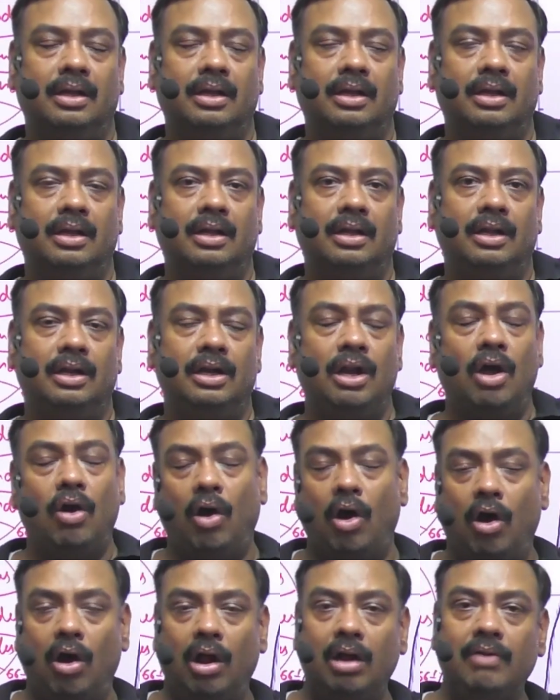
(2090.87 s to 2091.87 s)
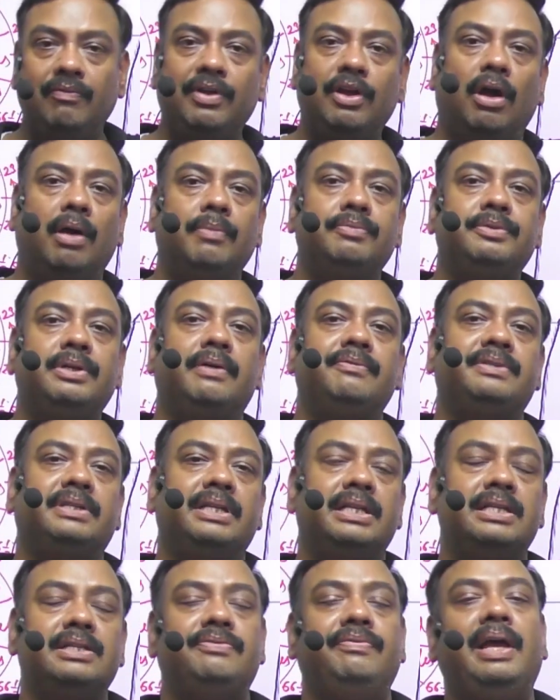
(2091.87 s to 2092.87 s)
Now all we observe,
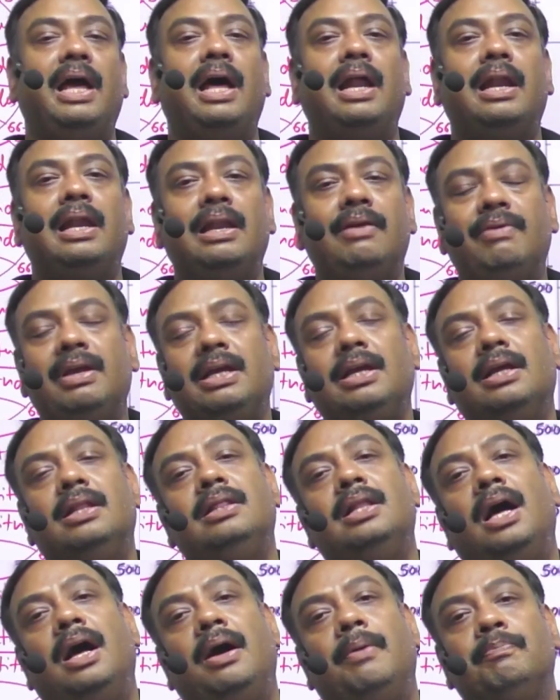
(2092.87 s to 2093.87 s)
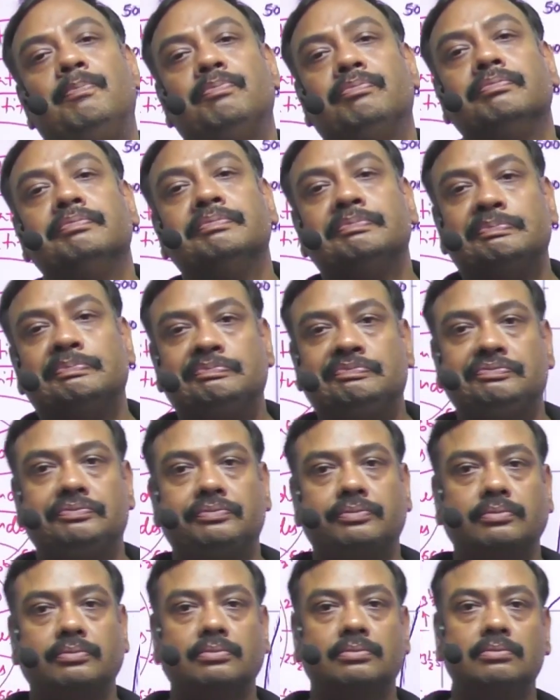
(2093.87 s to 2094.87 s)
since we are living in the
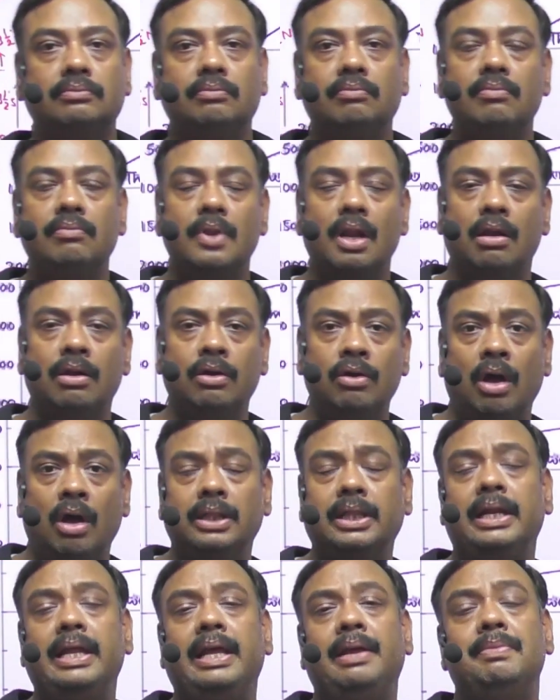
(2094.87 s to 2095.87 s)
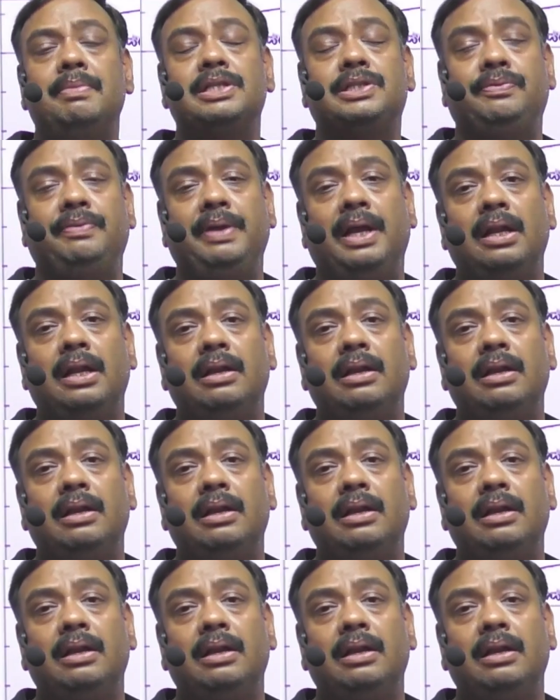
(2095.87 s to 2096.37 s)
northern hemisphere,